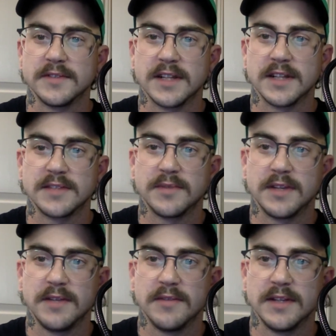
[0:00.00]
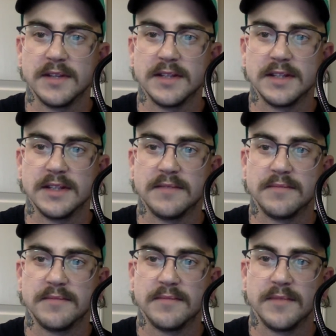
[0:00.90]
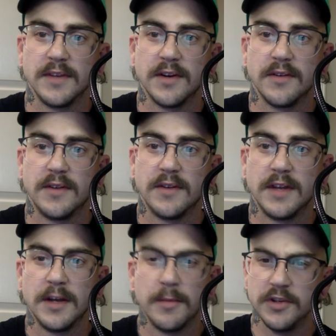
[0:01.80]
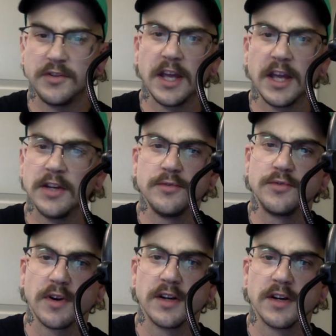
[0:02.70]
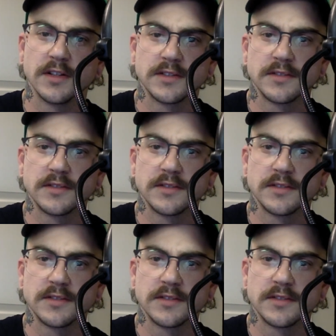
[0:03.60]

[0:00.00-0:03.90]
That's what he really did, you know. But you can't do drugs.